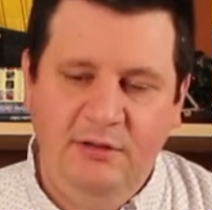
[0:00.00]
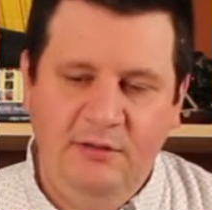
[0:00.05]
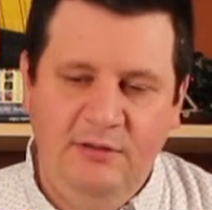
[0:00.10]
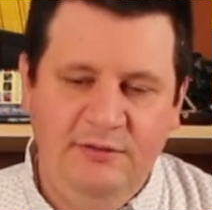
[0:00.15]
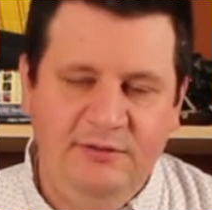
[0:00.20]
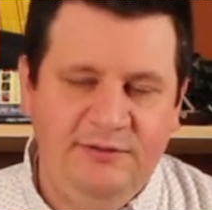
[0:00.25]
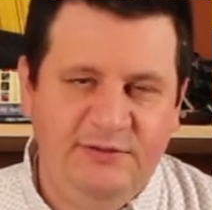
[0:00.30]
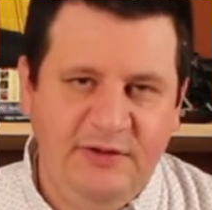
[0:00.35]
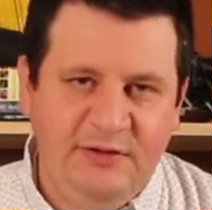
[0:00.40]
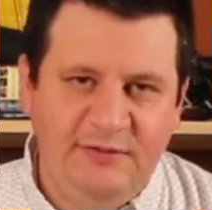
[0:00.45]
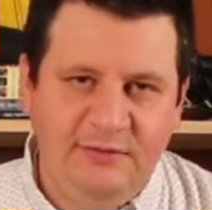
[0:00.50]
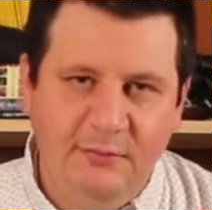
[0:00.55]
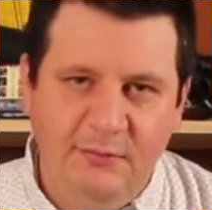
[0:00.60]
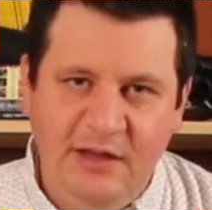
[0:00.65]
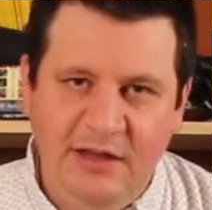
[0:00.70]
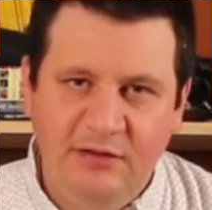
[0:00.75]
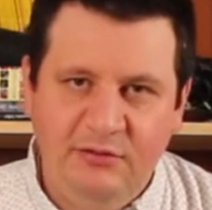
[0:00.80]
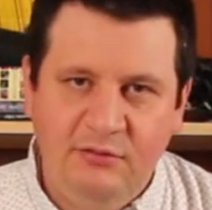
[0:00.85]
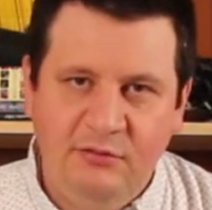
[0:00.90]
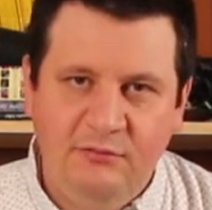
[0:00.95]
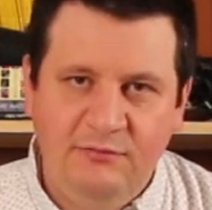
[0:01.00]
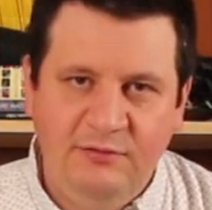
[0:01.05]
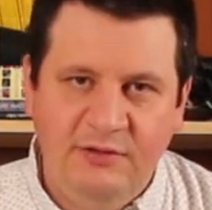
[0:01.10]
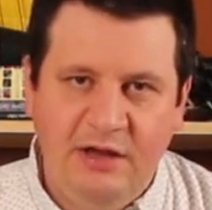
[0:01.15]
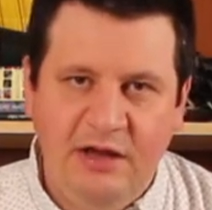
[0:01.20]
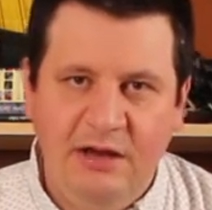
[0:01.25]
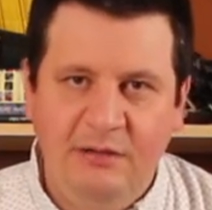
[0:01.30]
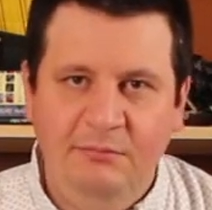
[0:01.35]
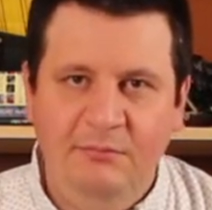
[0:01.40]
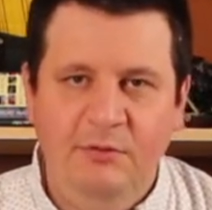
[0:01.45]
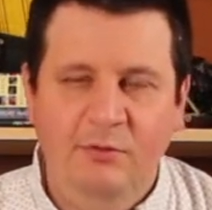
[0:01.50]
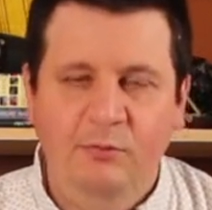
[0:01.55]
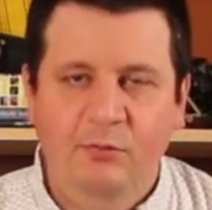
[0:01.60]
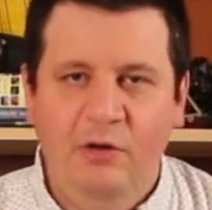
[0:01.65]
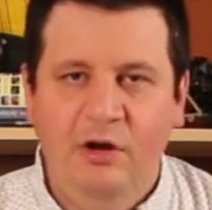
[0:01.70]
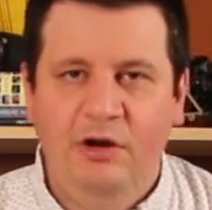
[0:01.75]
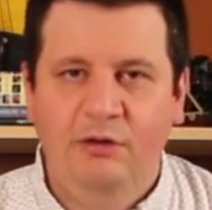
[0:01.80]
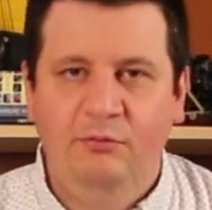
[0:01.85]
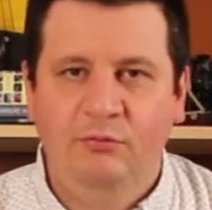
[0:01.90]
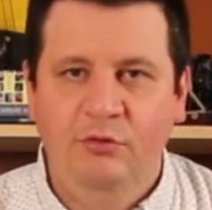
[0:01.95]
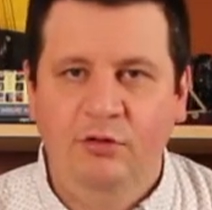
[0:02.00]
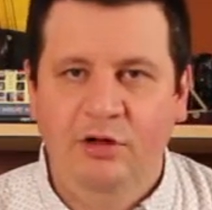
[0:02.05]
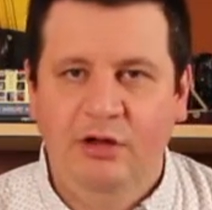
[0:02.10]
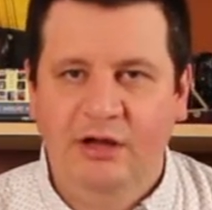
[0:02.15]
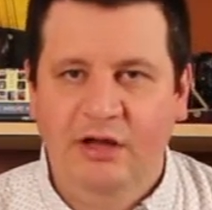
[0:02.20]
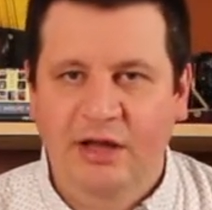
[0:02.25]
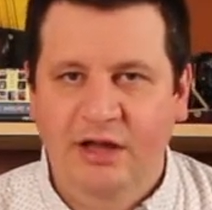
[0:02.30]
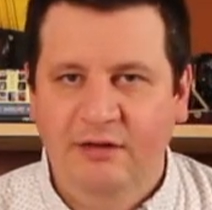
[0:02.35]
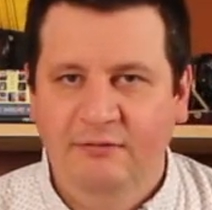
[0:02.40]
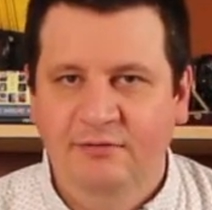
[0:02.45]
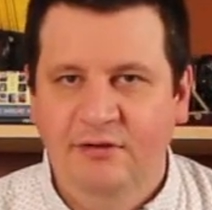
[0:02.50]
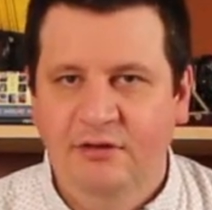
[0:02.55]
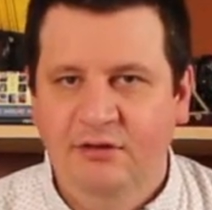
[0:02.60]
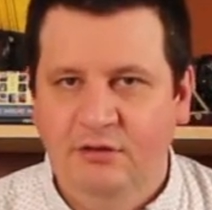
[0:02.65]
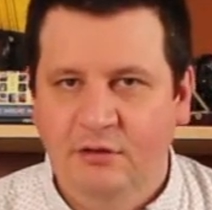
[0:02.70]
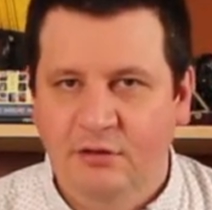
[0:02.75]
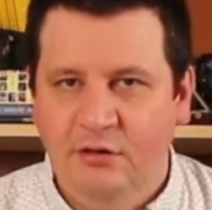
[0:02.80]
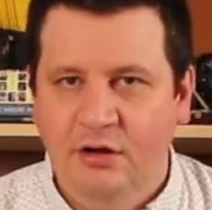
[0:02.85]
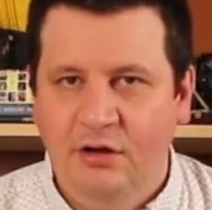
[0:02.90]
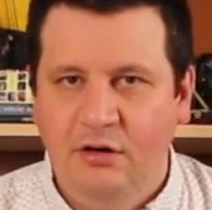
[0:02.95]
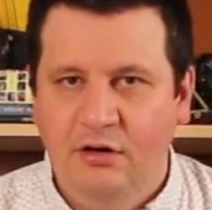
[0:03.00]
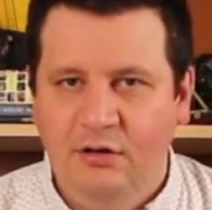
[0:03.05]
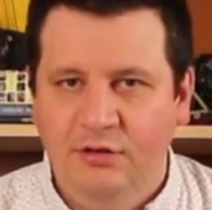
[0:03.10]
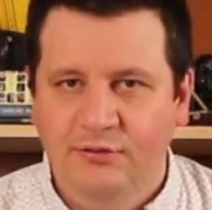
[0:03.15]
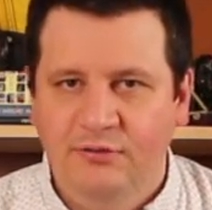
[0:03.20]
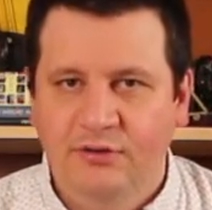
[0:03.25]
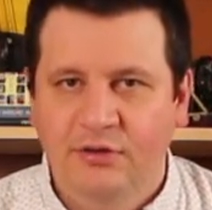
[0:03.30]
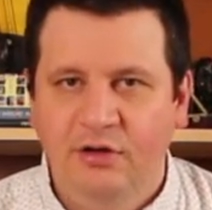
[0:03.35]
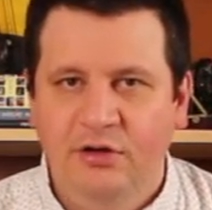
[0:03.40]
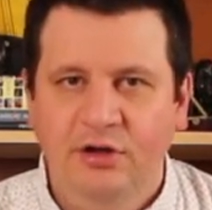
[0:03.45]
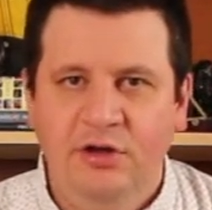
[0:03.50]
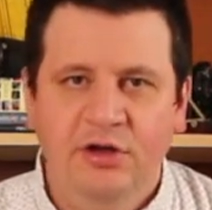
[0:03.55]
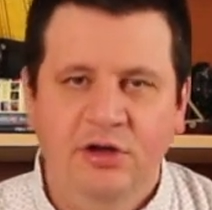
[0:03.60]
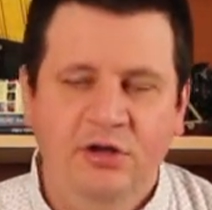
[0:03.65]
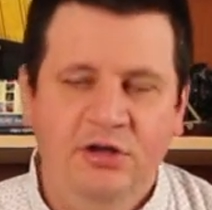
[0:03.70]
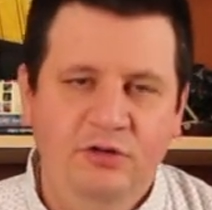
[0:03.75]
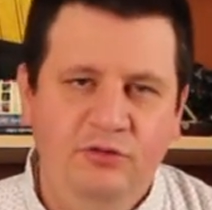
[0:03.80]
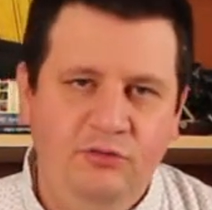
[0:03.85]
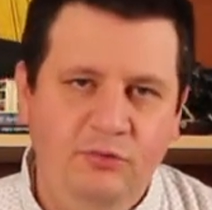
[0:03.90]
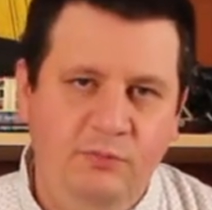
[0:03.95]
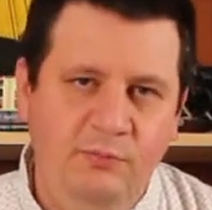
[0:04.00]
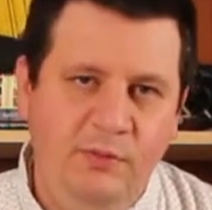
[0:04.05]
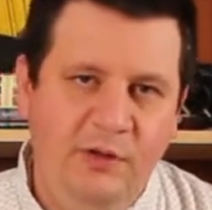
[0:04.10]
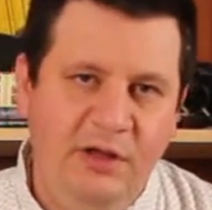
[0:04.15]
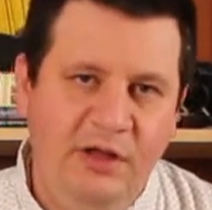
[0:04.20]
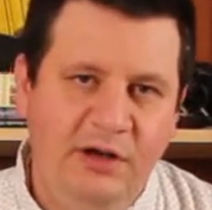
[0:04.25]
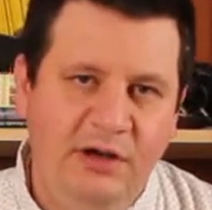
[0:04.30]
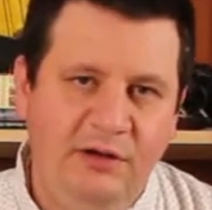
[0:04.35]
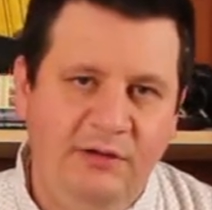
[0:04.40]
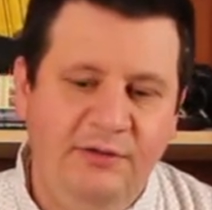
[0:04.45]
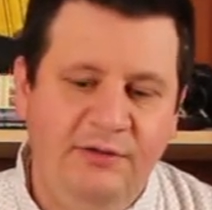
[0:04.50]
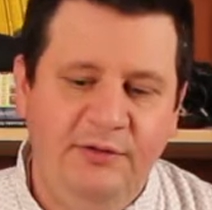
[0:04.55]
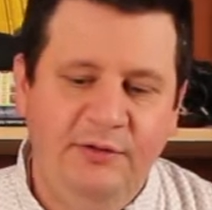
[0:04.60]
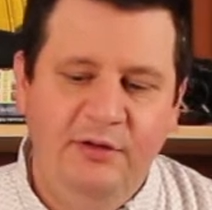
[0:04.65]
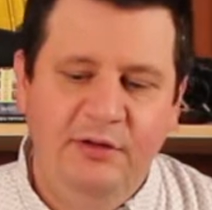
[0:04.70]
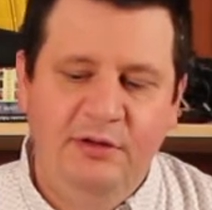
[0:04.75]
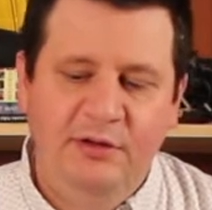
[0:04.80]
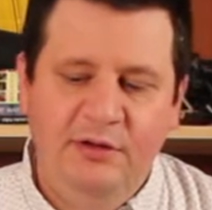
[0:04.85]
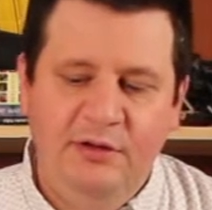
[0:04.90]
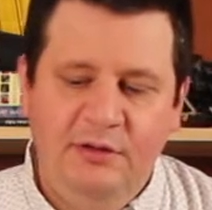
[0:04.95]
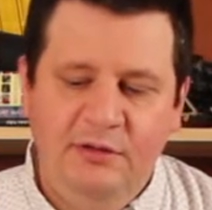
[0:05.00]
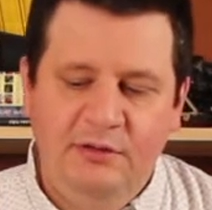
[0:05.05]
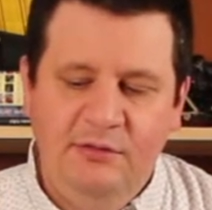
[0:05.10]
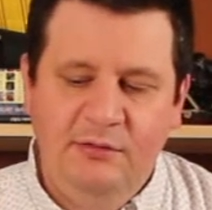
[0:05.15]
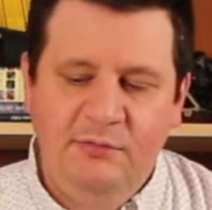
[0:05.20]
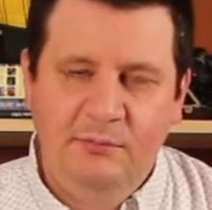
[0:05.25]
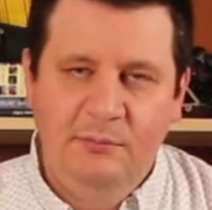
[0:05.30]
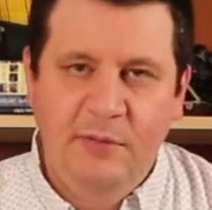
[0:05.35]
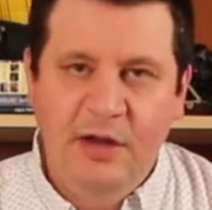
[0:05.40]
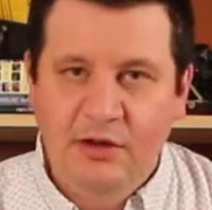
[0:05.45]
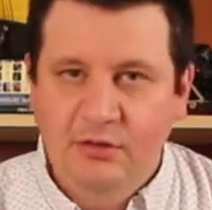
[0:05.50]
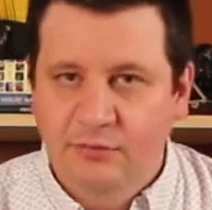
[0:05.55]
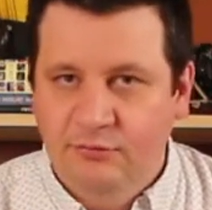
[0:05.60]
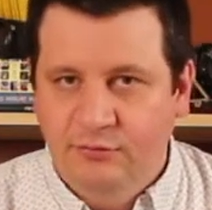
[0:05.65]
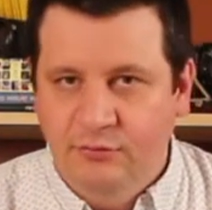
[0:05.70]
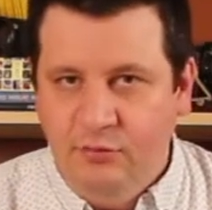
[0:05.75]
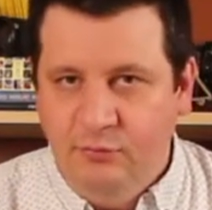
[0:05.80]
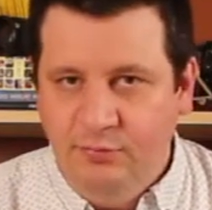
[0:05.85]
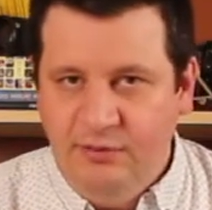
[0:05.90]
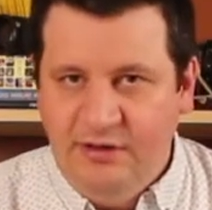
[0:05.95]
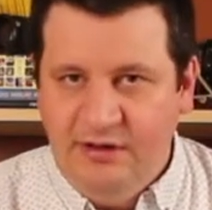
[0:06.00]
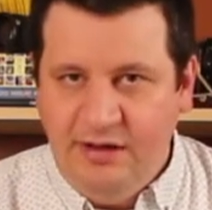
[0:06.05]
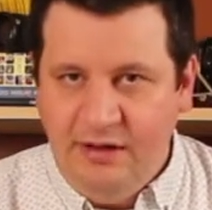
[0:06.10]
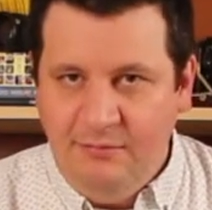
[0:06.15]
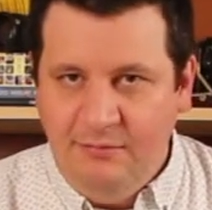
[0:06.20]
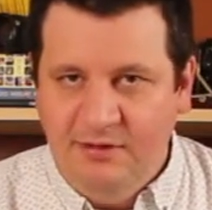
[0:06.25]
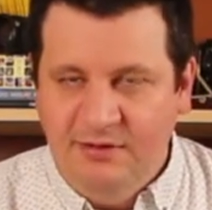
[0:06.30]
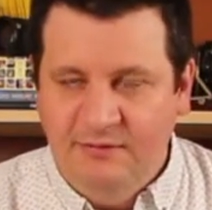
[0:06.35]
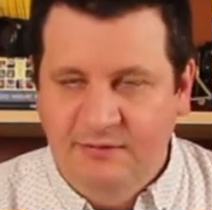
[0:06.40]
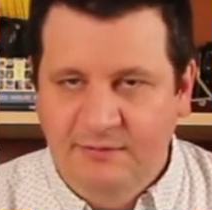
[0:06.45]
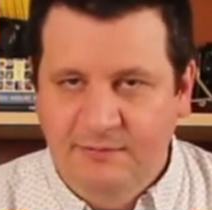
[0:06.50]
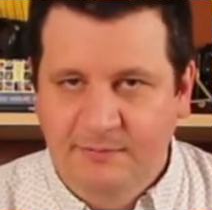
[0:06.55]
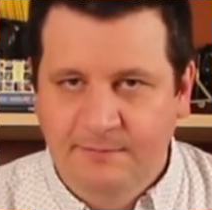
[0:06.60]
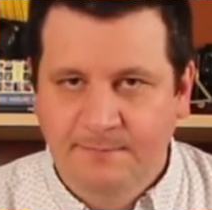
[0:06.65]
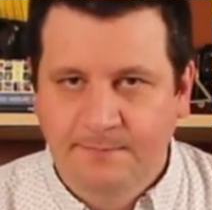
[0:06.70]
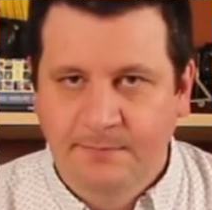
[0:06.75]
It's just a matter of time when we're going to have the technology to build microscopic cameras.